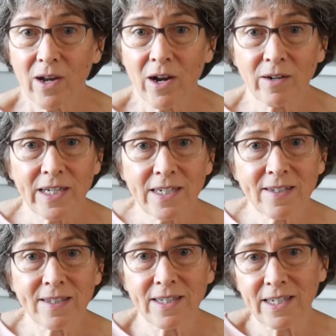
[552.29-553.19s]
are
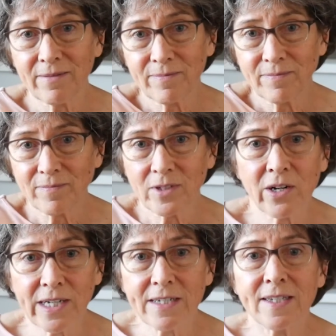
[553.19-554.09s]
easy
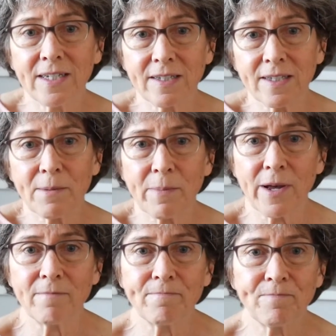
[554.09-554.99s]
to slip
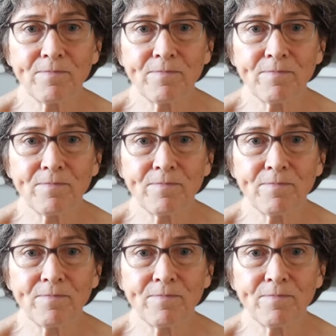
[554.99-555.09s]
on.